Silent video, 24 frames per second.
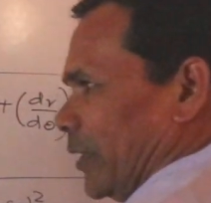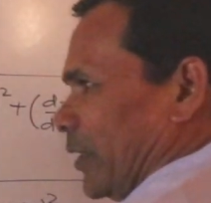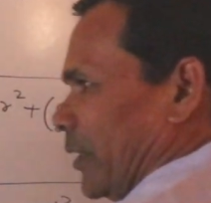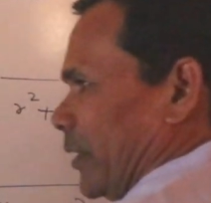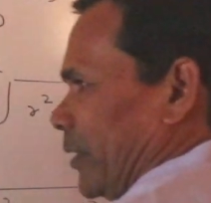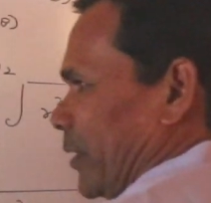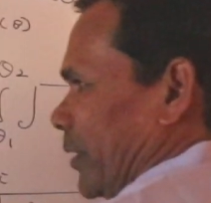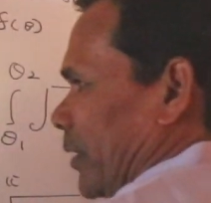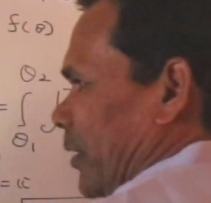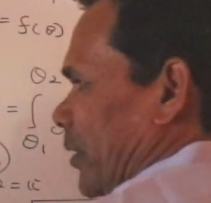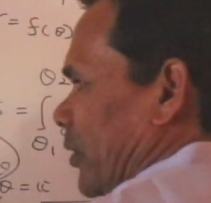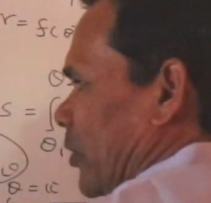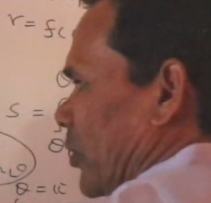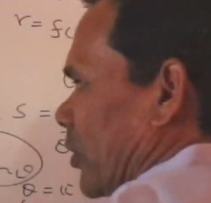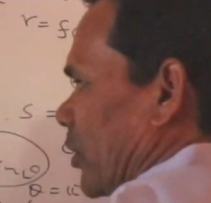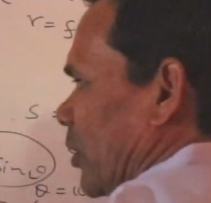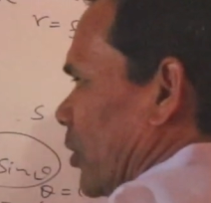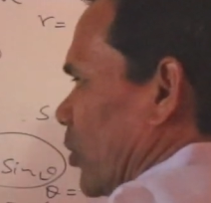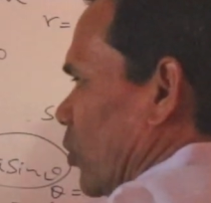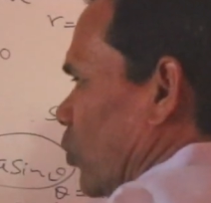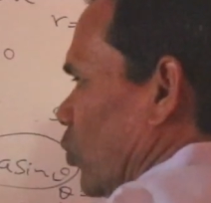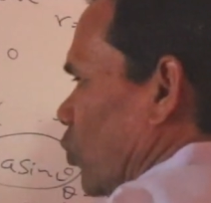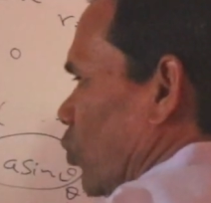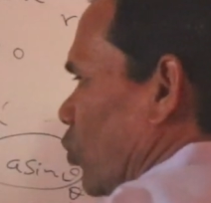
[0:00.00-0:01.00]
it is
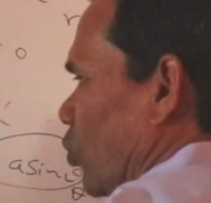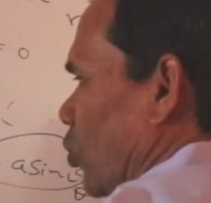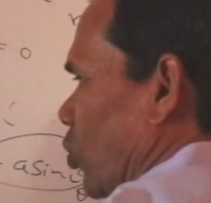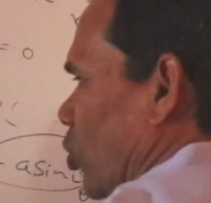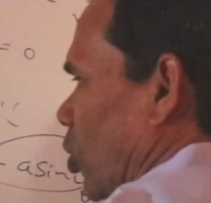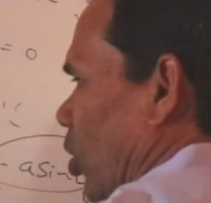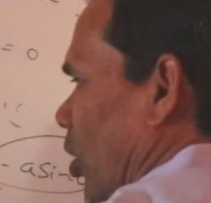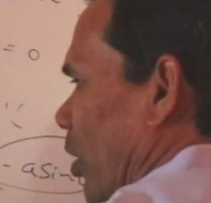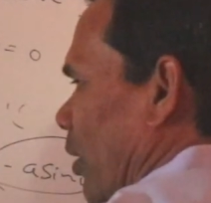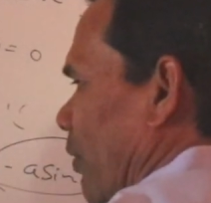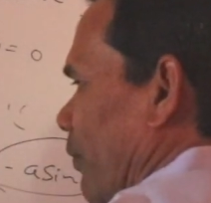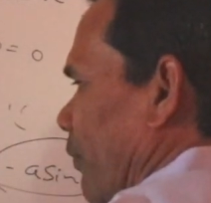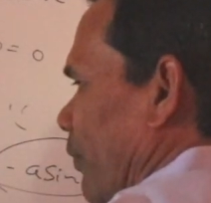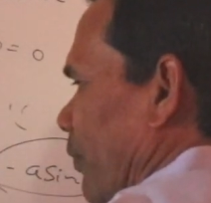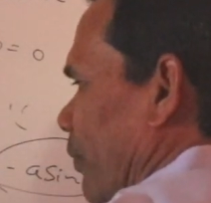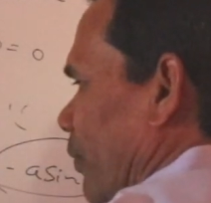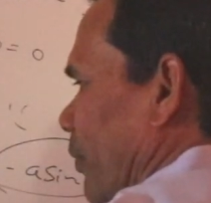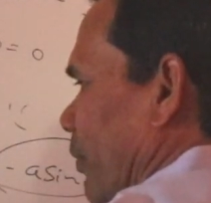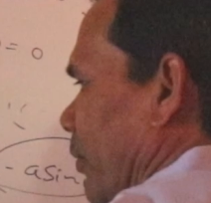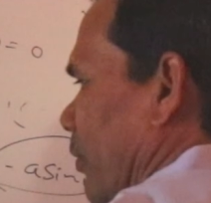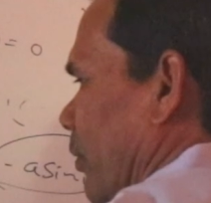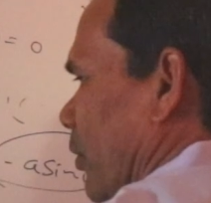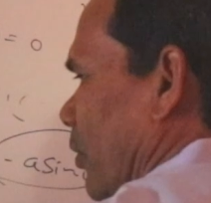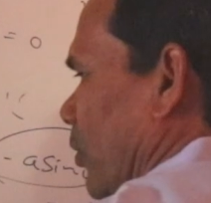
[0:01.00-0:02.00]
root of
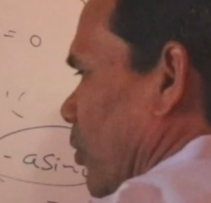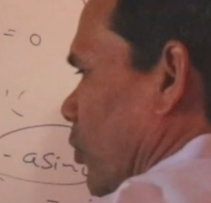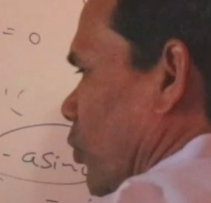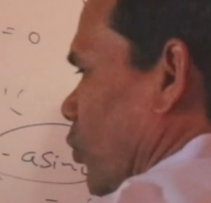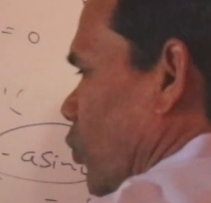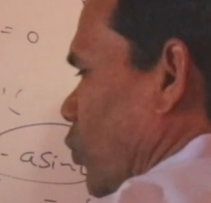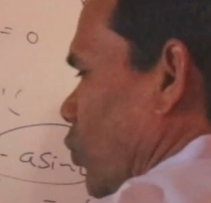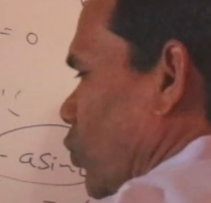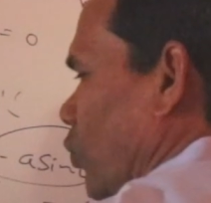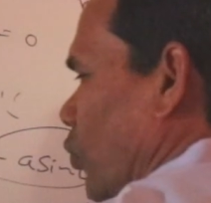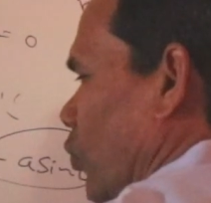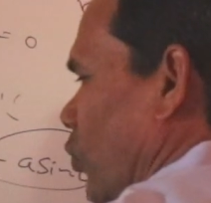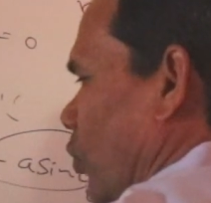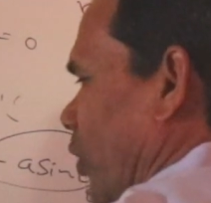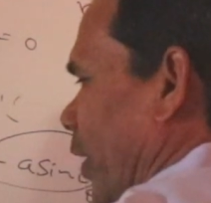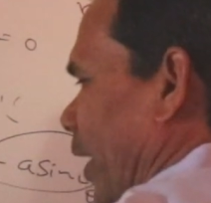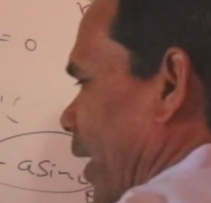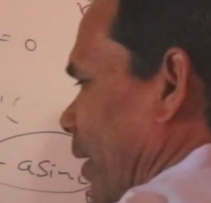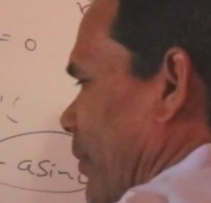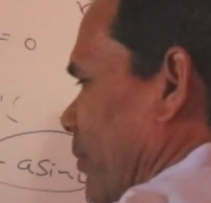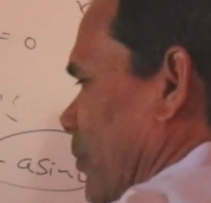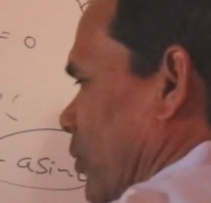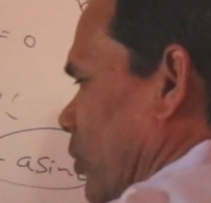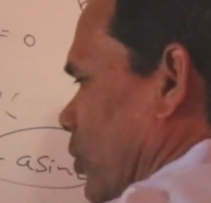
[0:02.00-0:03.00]
2
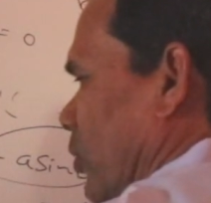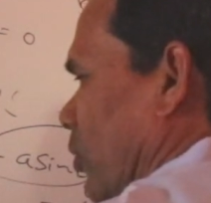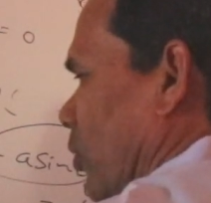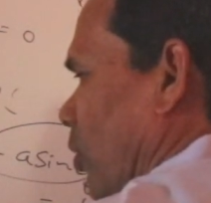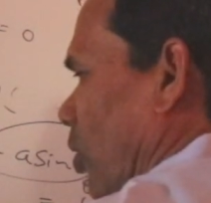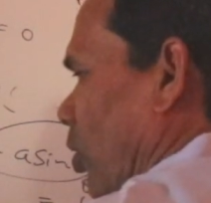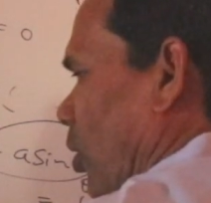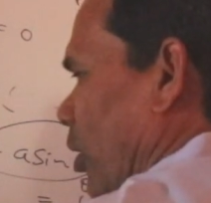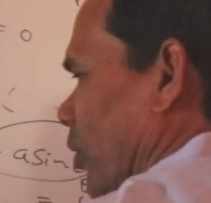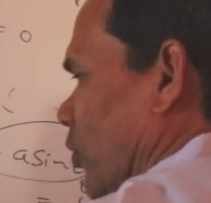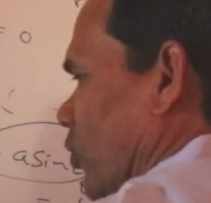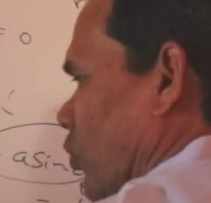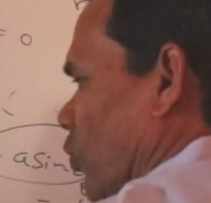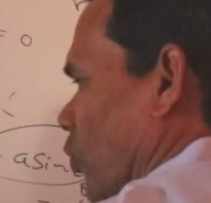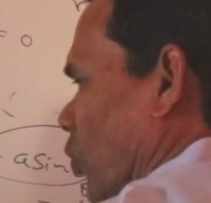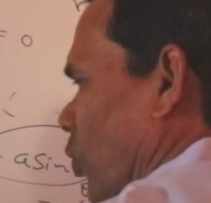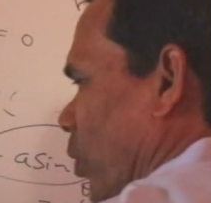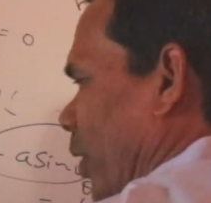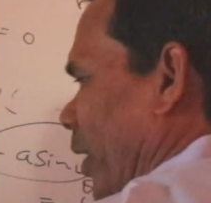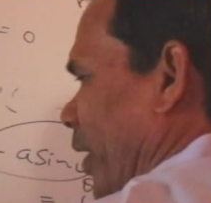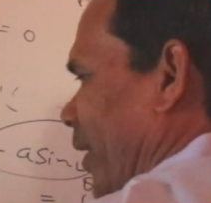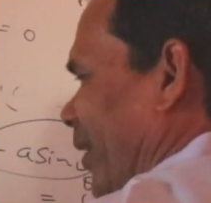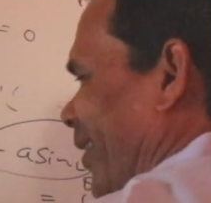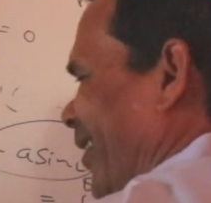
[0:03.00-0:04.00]
times cos
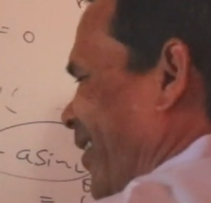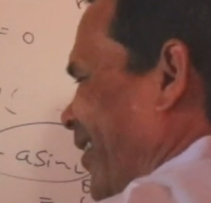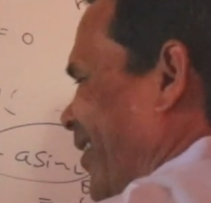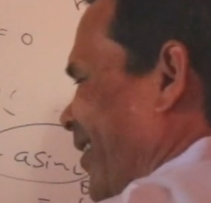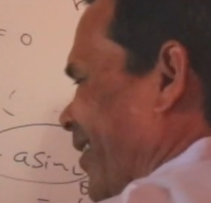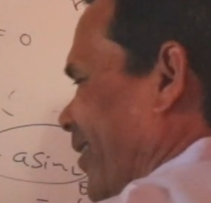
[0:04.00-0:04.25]
square